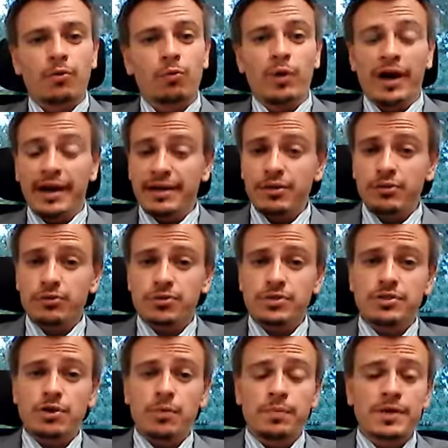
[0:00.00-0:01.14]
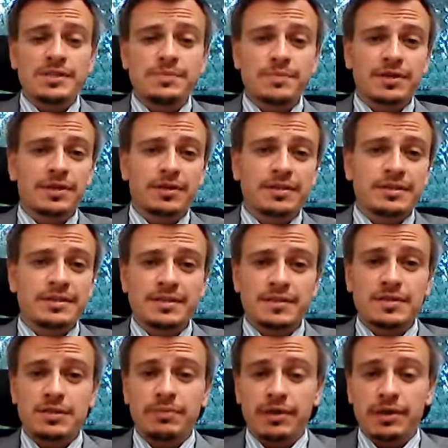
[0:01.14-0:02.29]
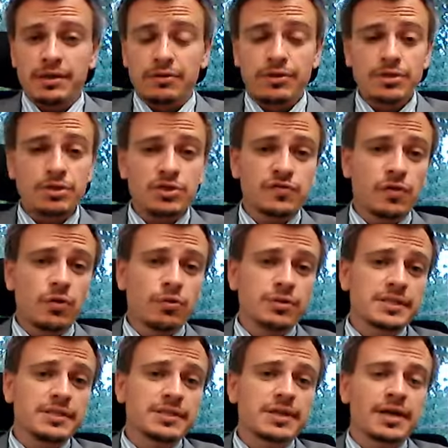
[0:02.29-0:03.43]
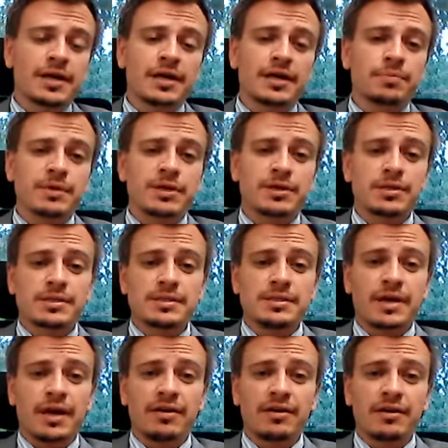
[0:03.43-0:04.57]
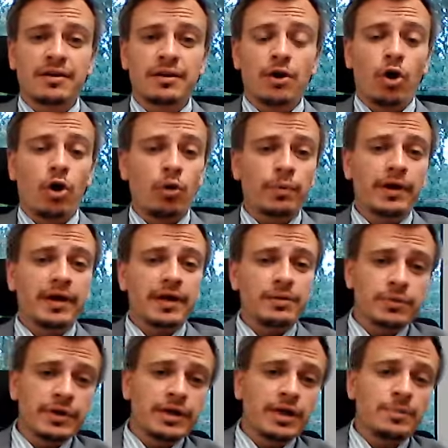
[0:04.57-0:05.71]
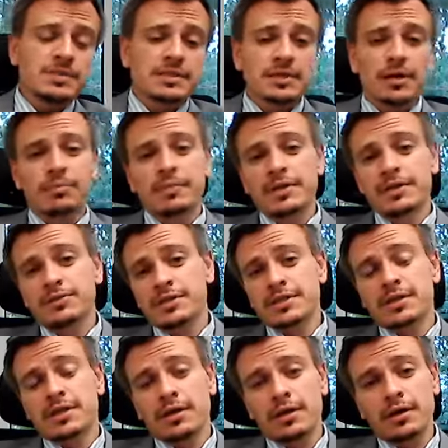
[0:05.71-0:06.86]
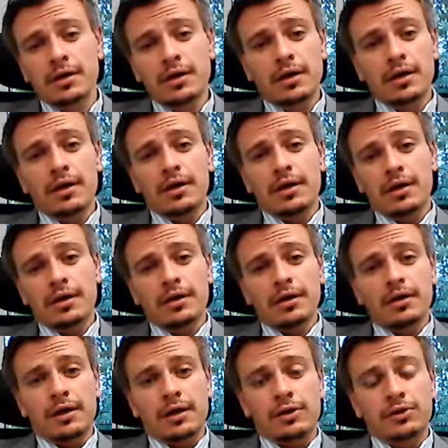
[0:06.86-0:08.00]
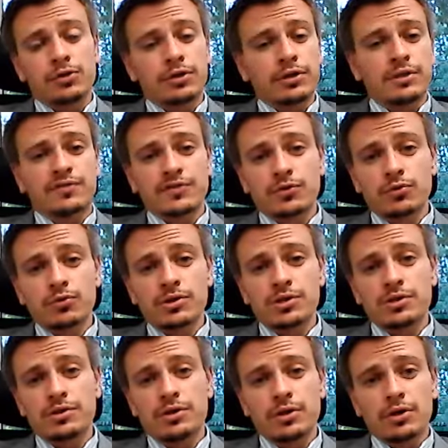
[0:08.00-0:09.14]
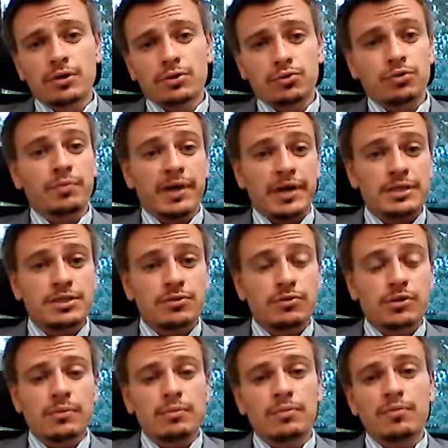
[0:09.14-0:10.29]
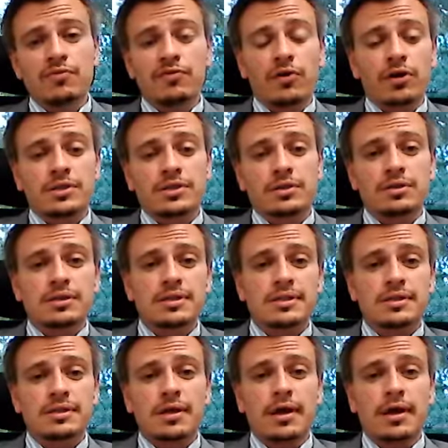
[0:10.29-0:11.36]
Why are those topics? Because this is my research focus, and because I hope I can bring up some interesting alternative views to the mainstream thoughts on this,